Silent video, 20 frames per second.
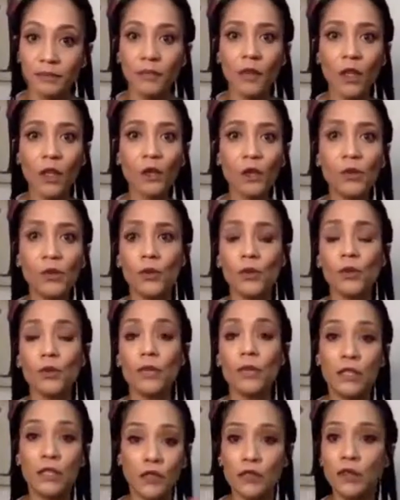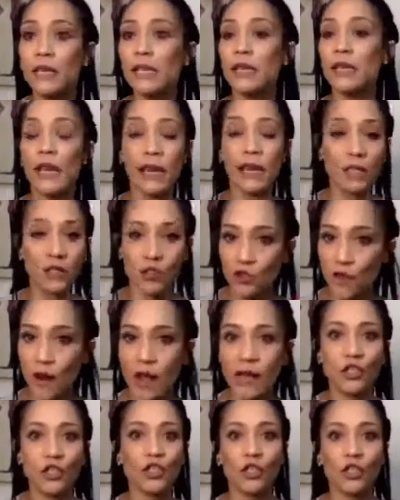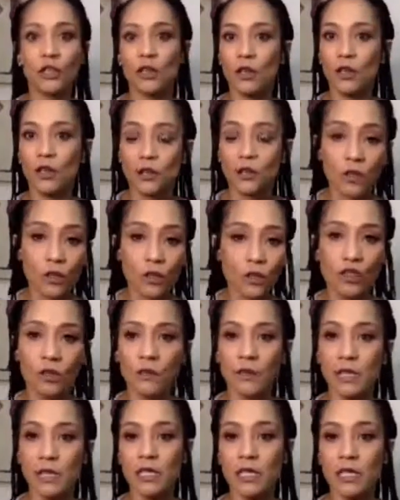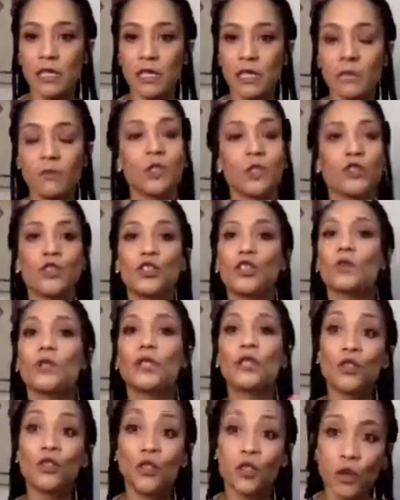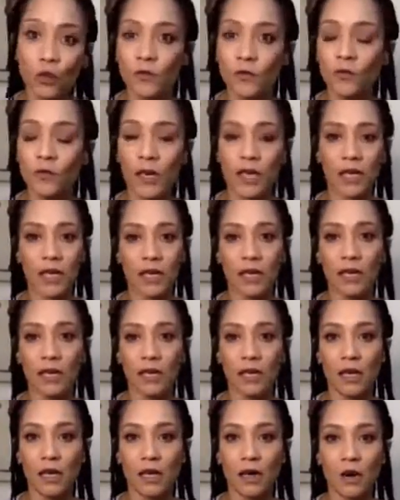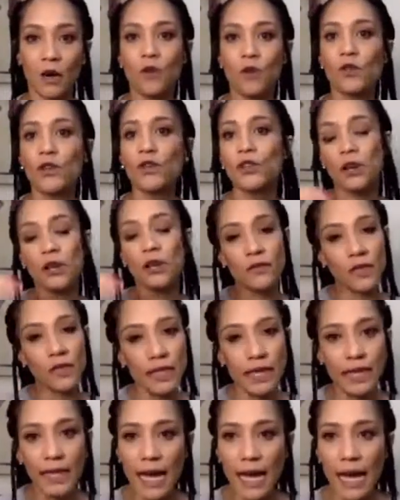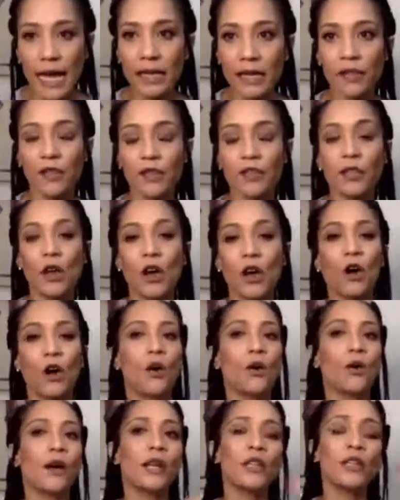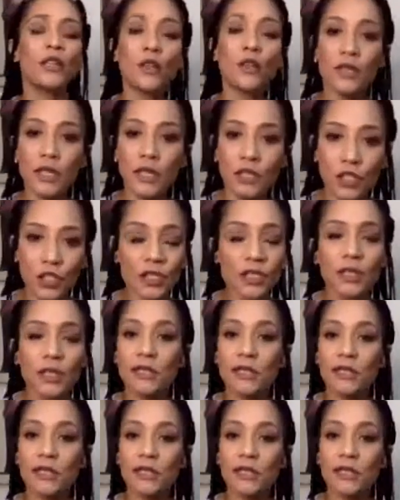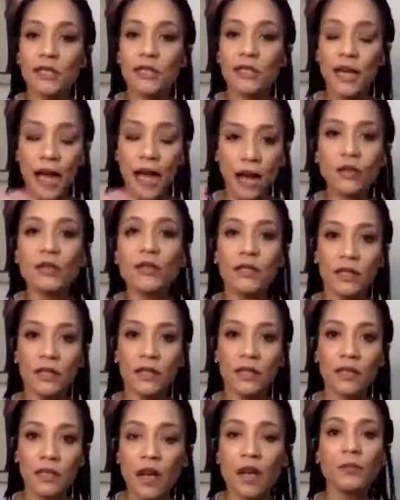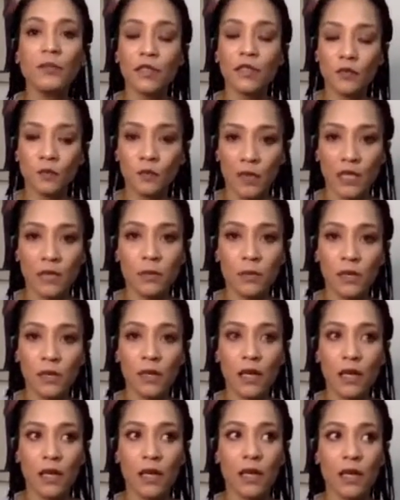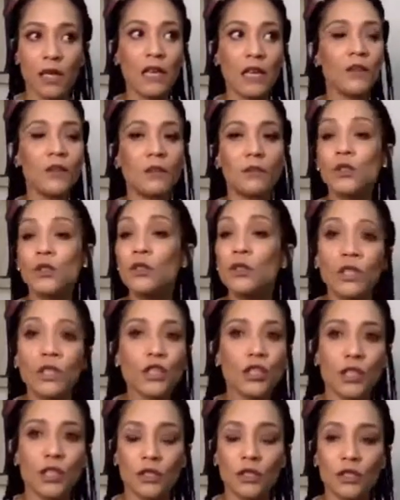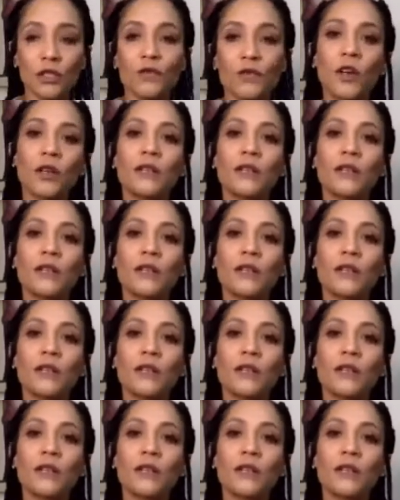who literally gained traction on social media because she was so funny, or a Donovan Goliath. Or, there's countless examples of people, even musicians, who've gotten